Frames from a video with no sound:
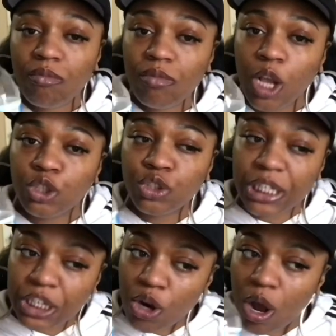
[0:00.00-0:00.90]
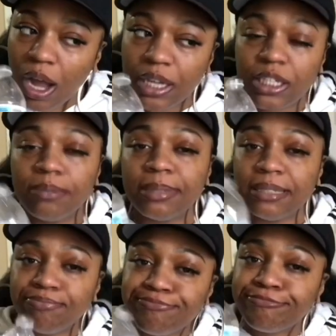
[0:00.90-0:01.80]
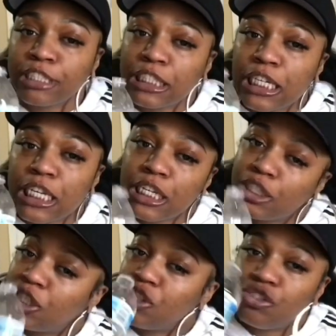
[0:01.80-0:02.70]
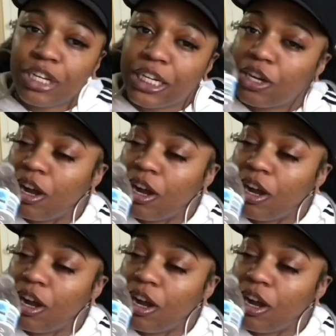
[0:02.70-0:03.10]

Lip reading: Drink it all. Just drink it all.